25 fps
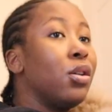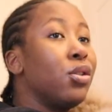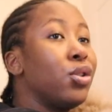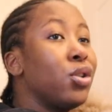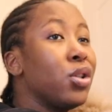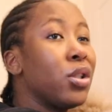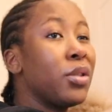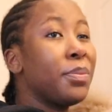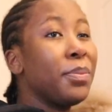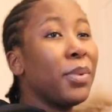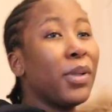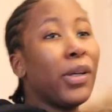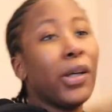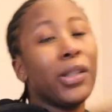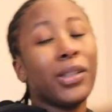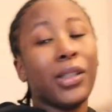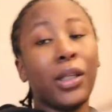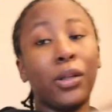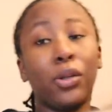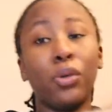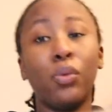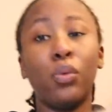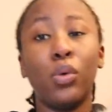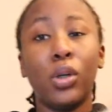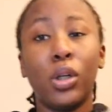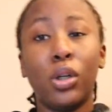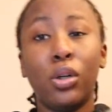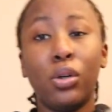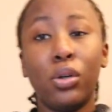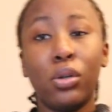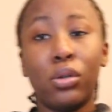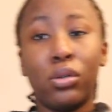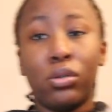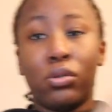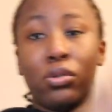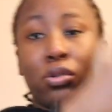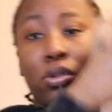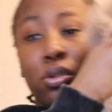just because I don't want to
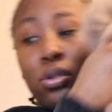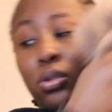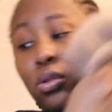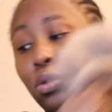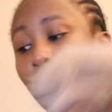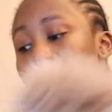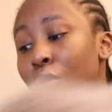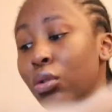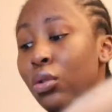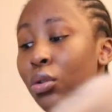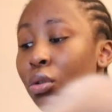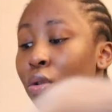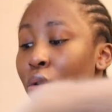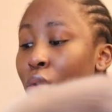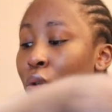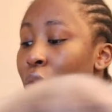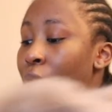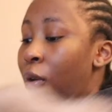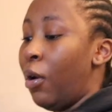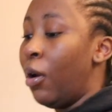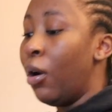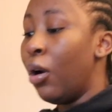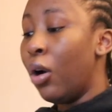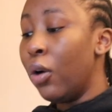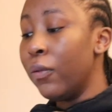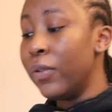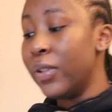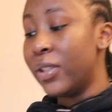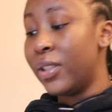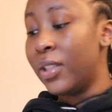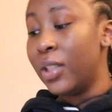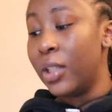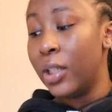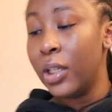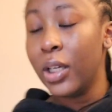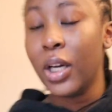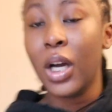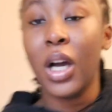look too,
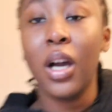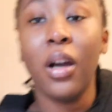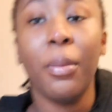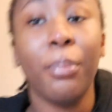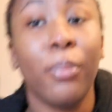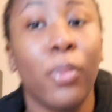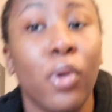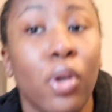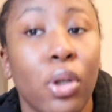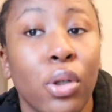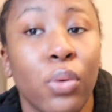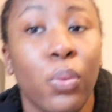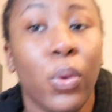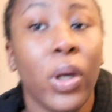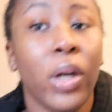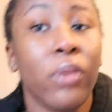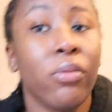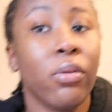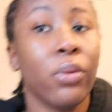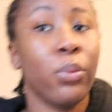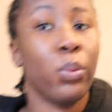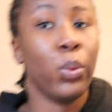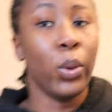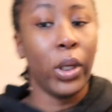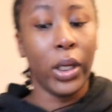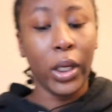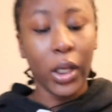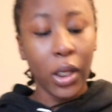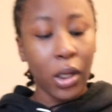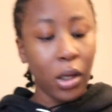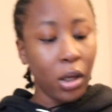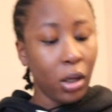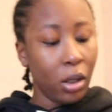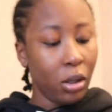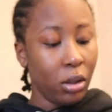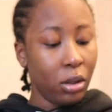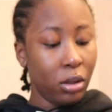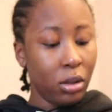obviously I'm gonna wear a
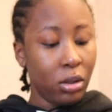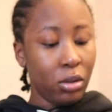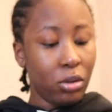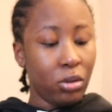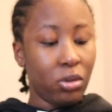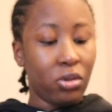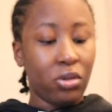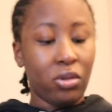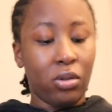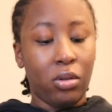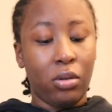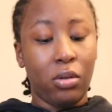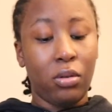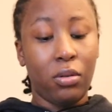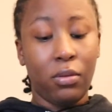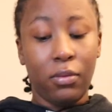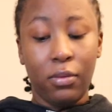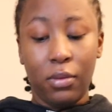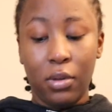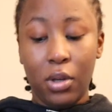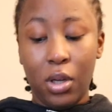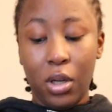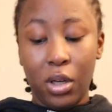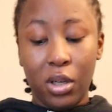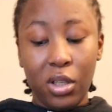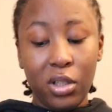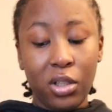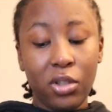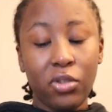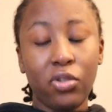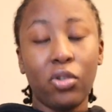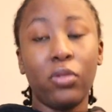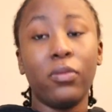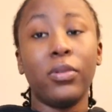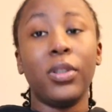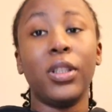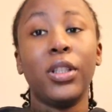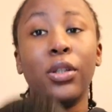wig, so this is
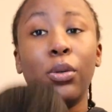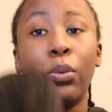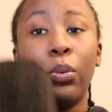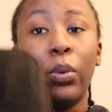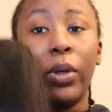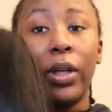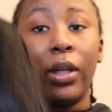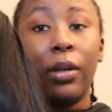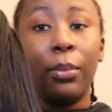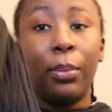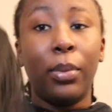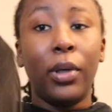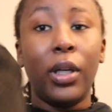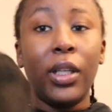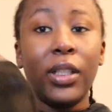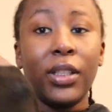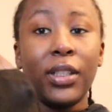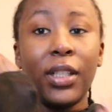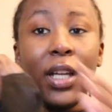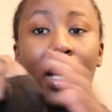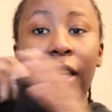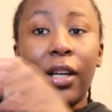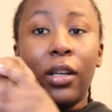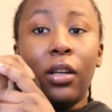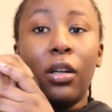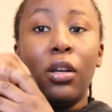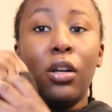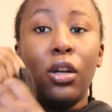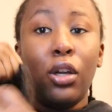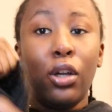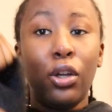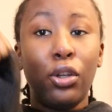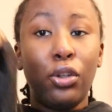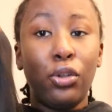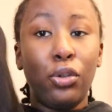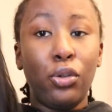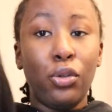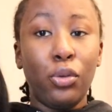not really a wig but it's like
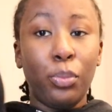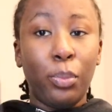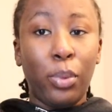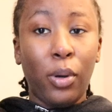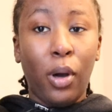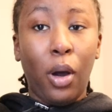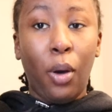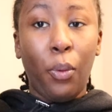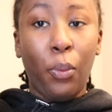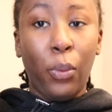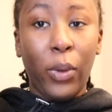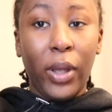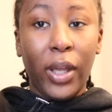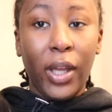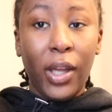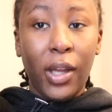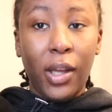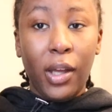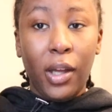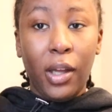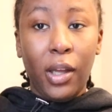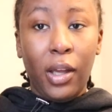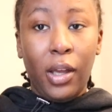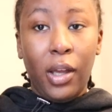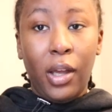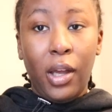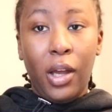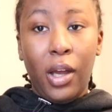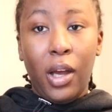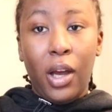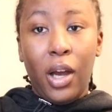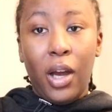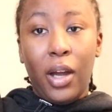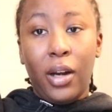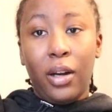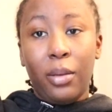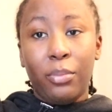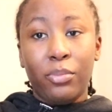a u-part wig
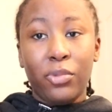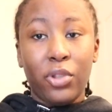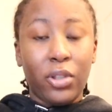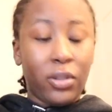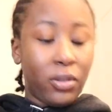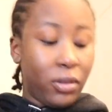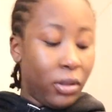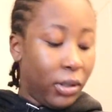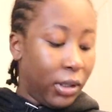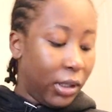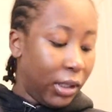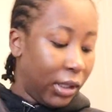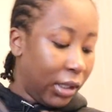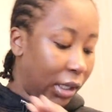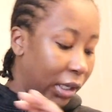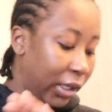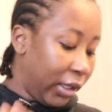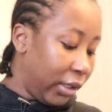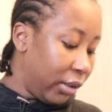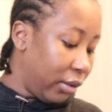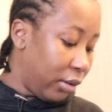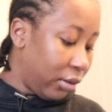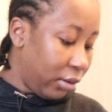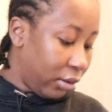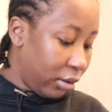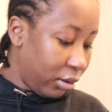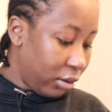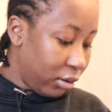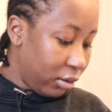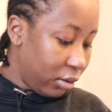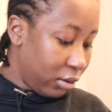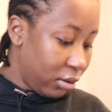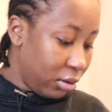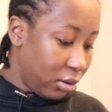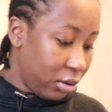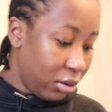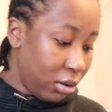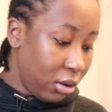and I'm just gonna like
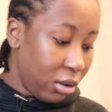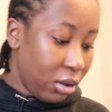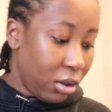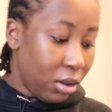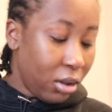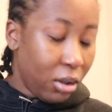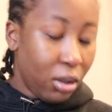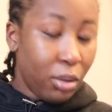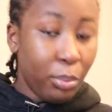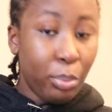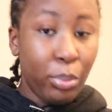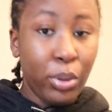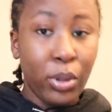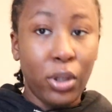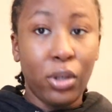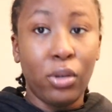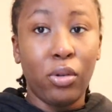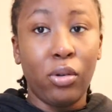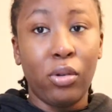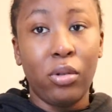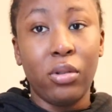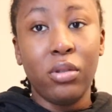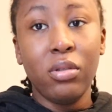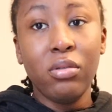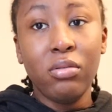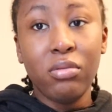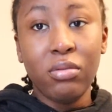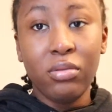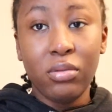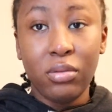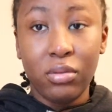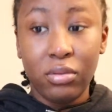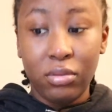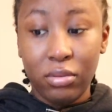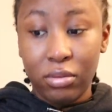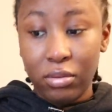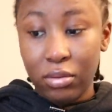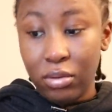put it on.
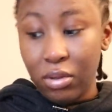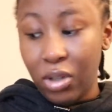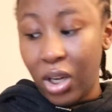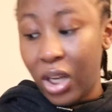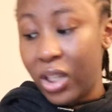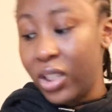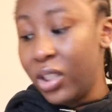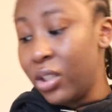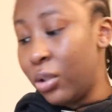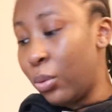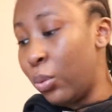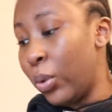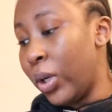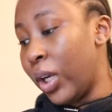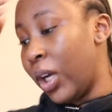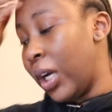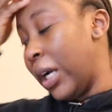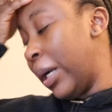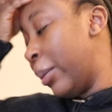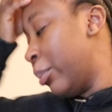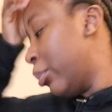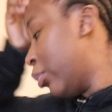I need a wig cap,